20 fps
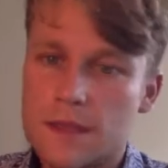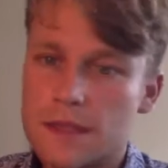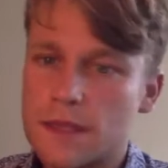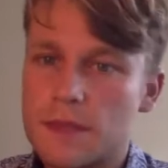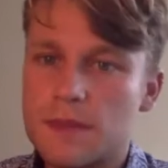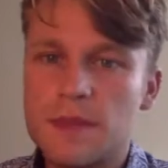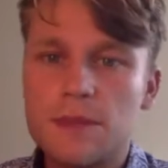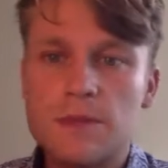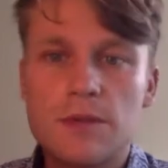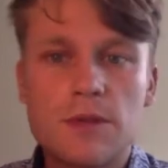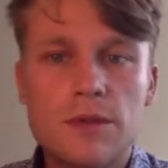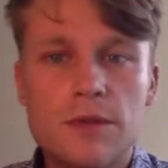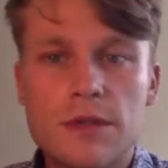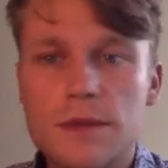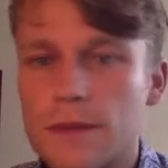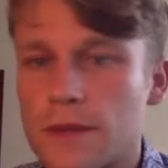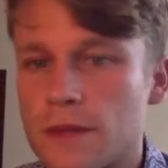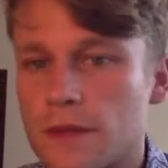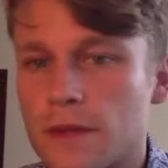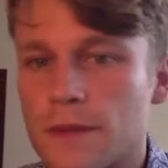some people are in the
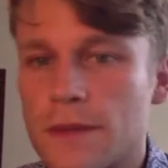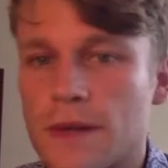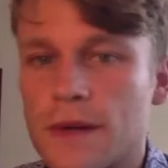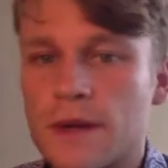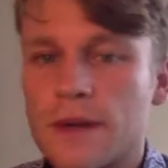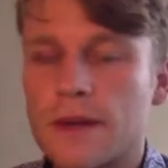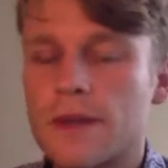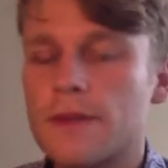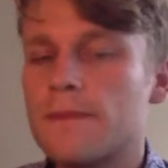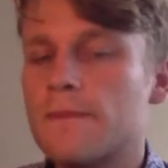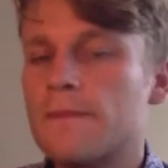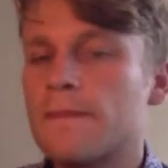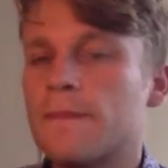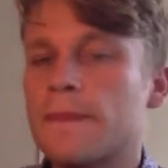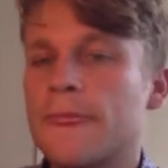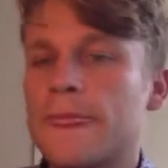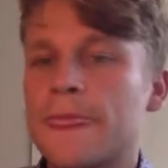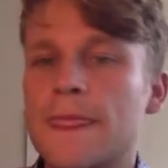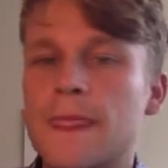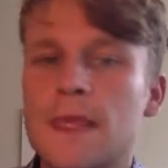middle about it,
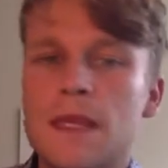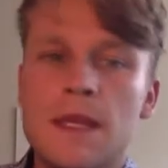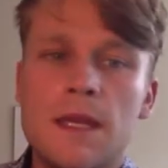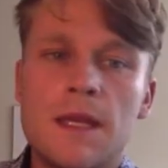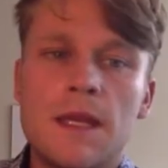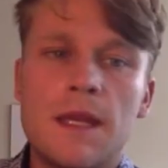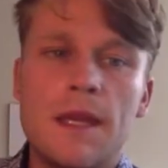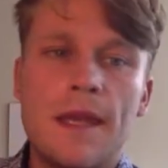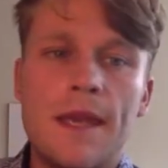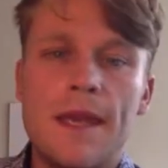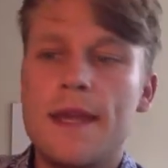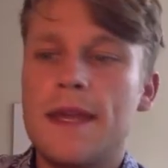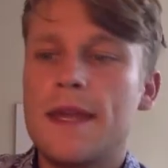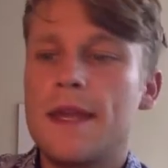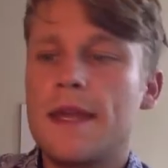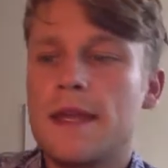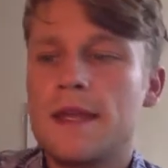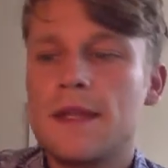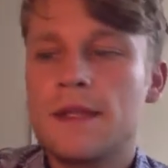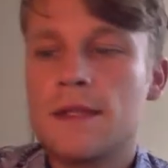
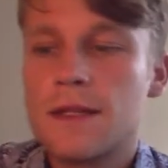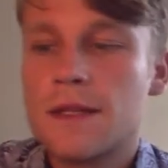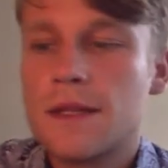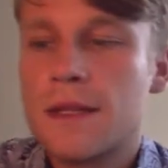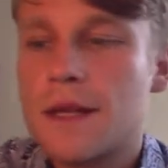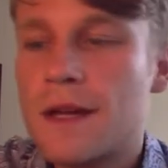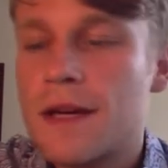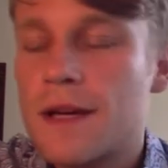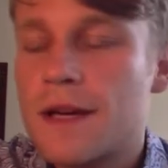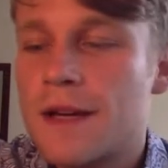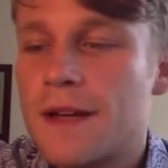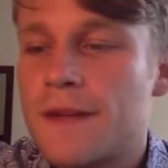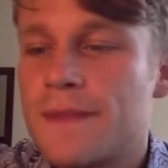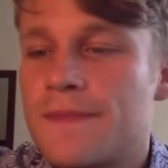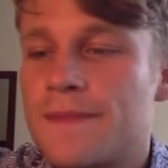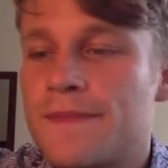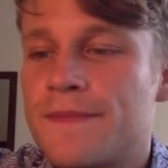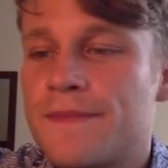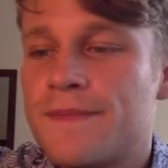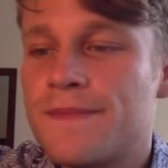and
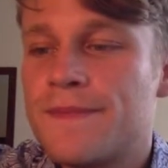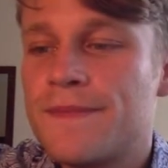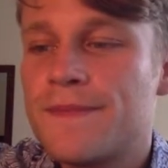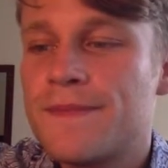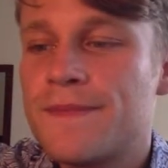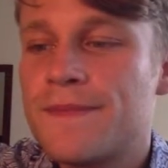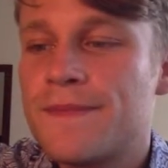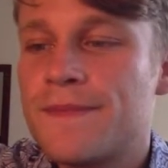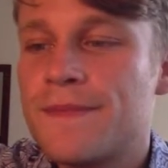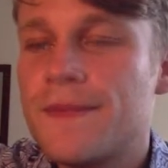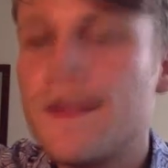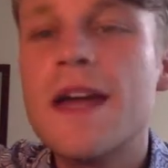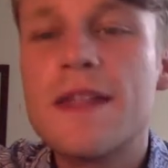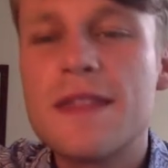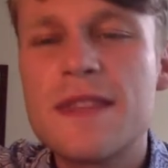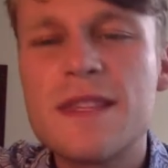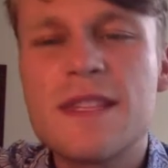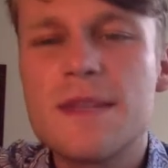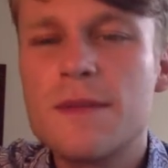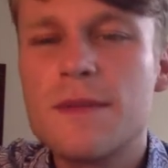yeah,
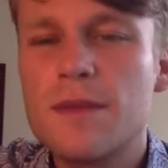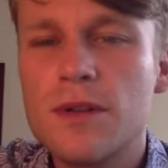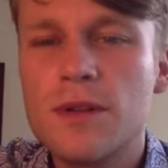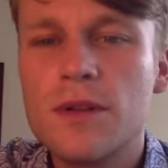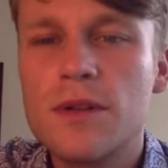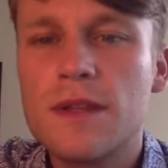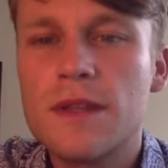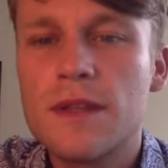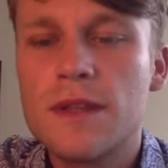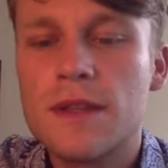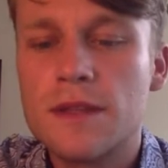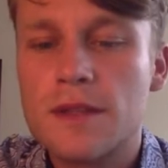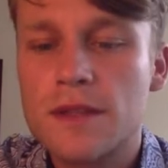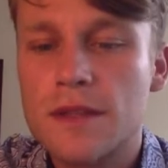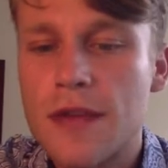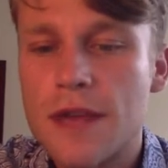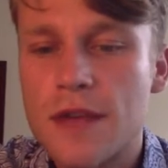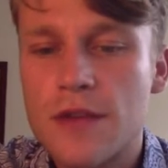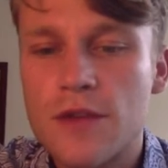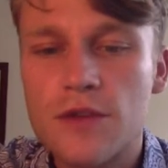similarly to
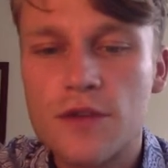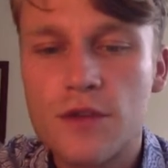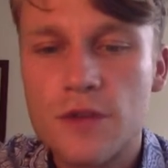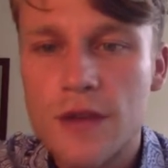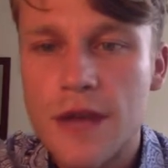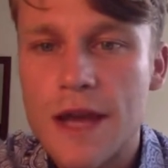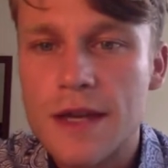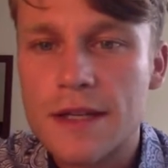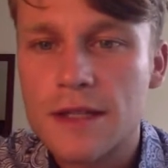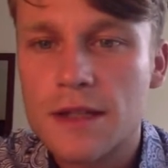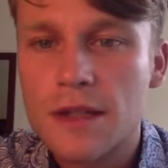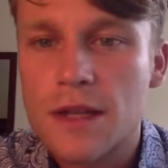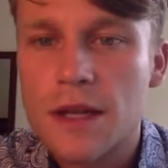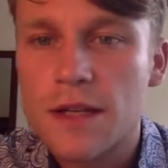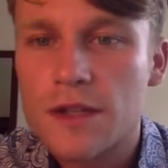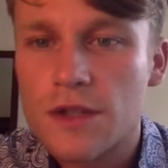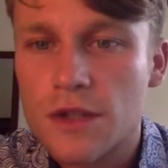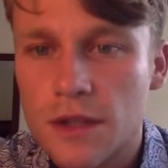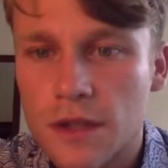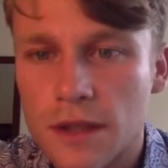that, you can do it
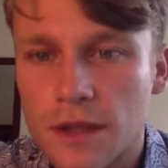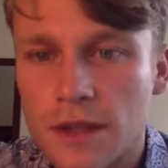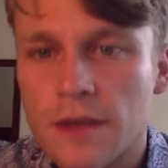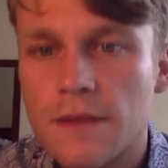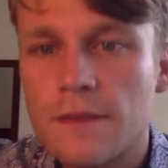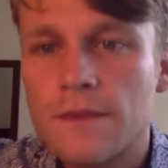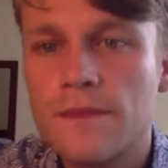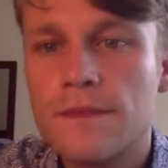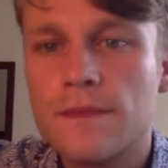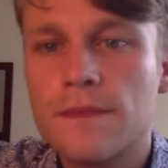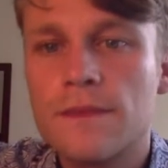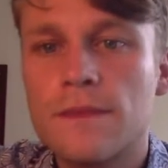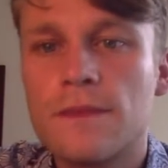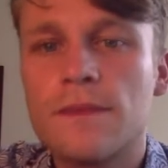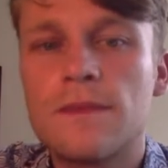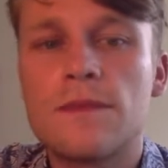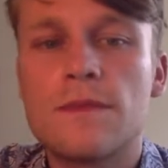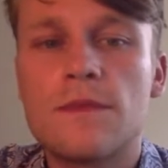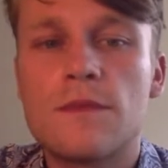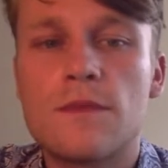ideologically,
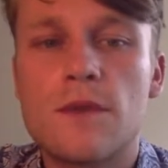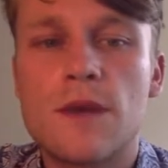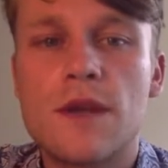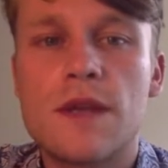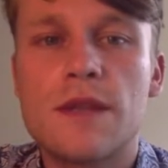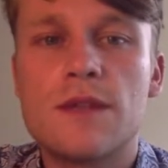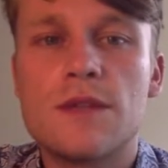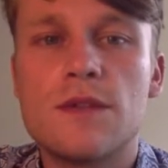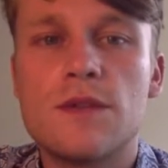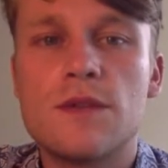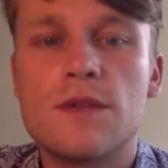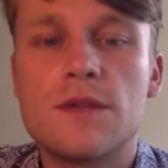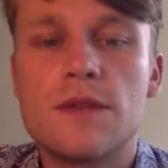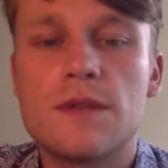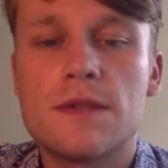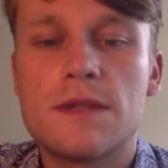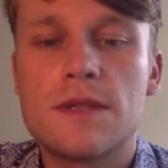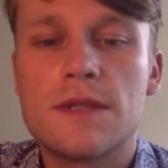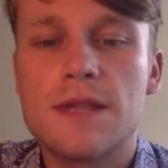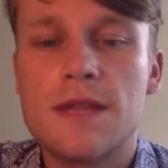right? So you
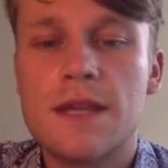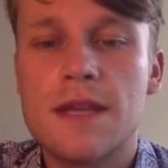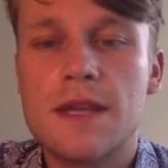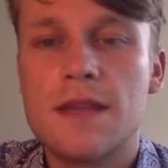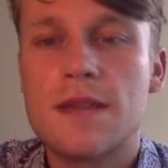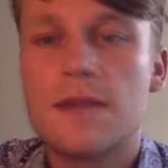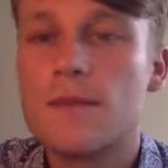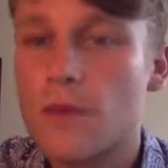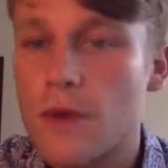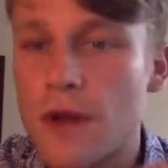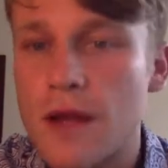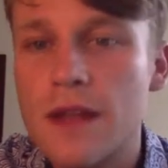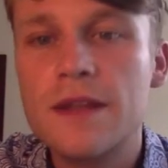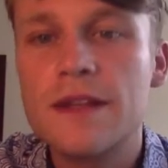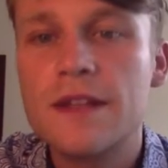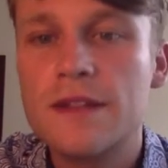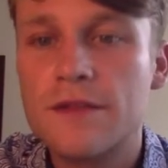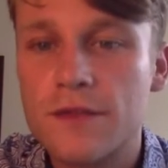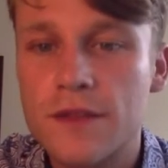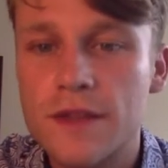can say the
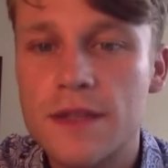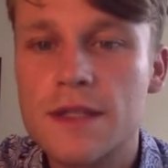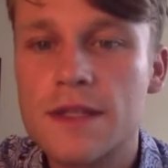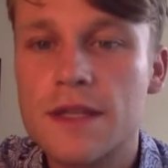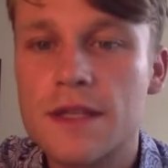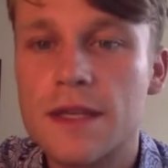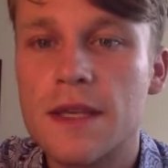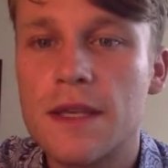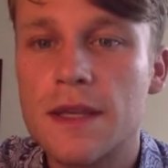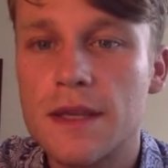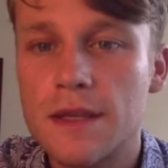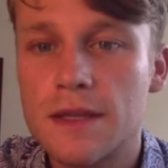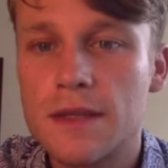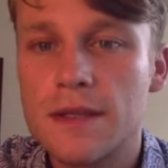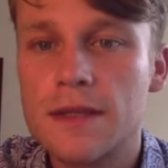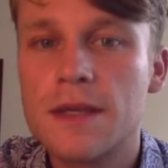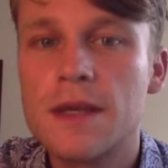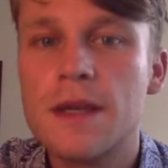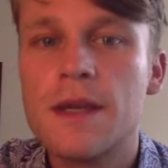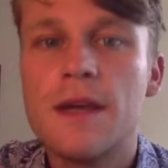morality of this
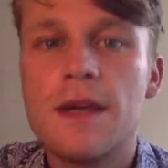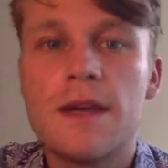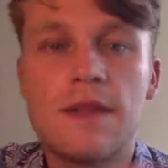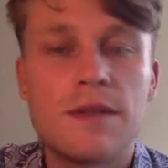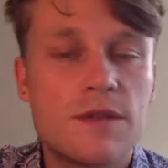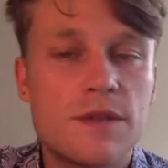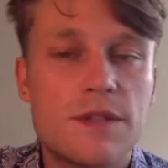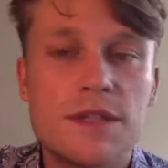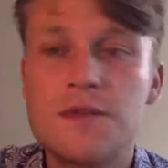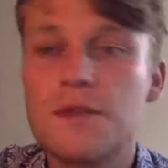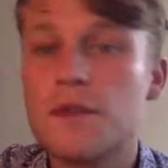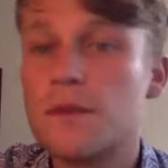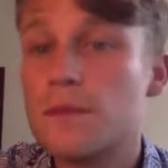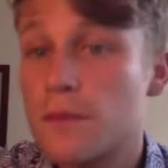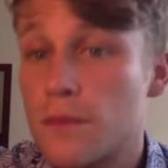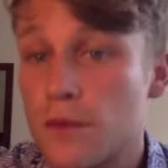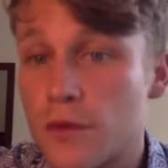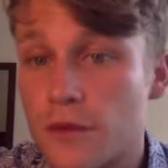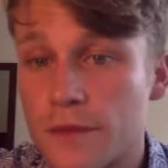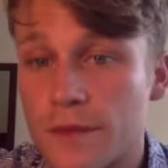is, and there's different
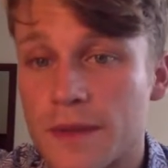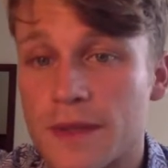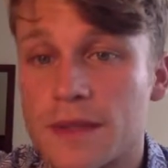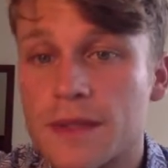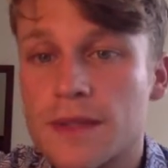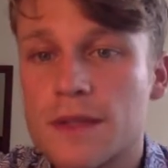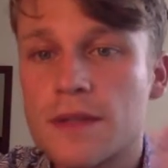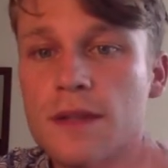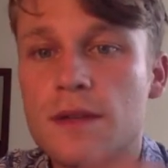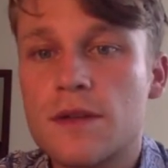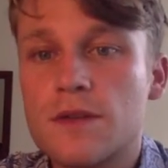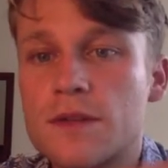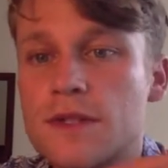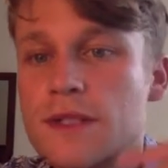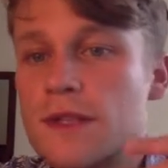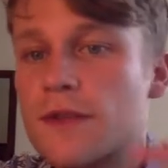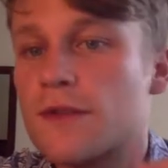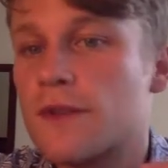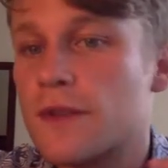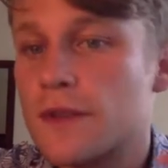movements, and here's
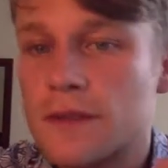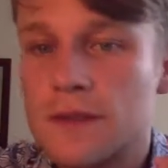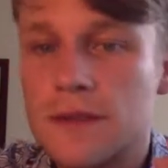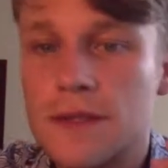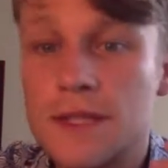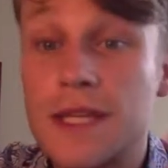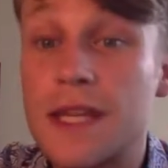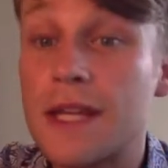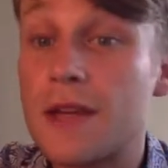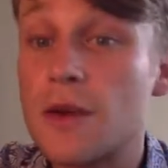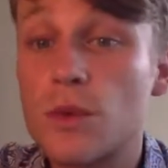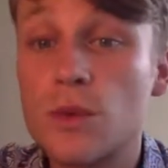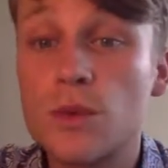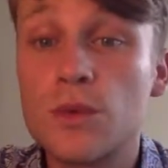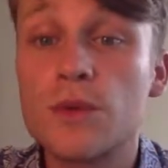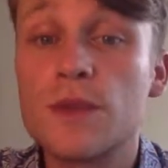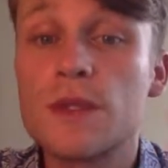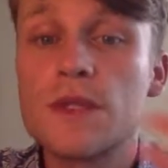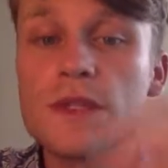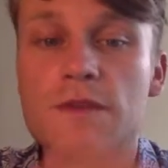different
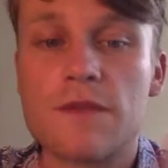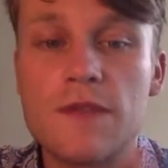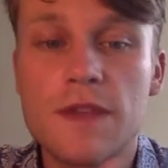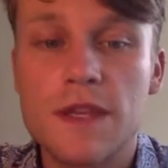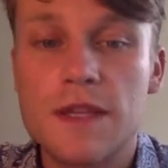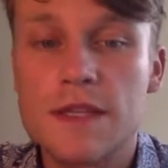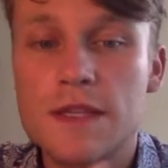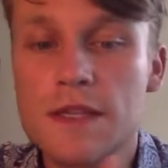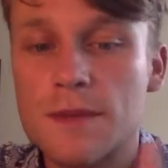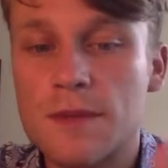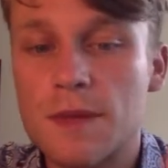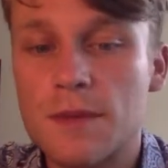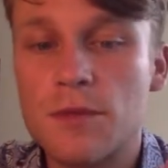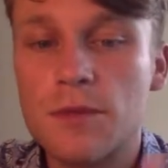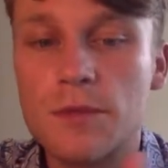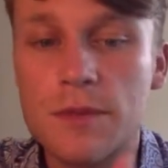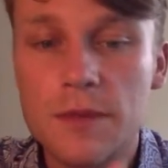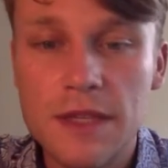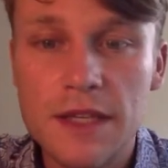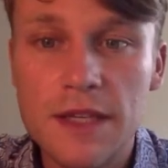stakeholders of things that
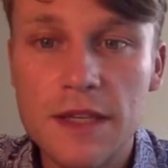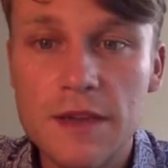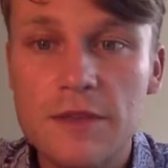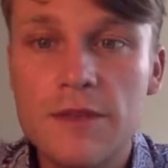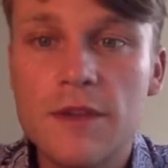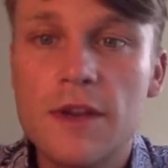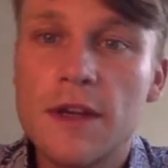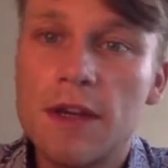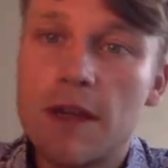people believe,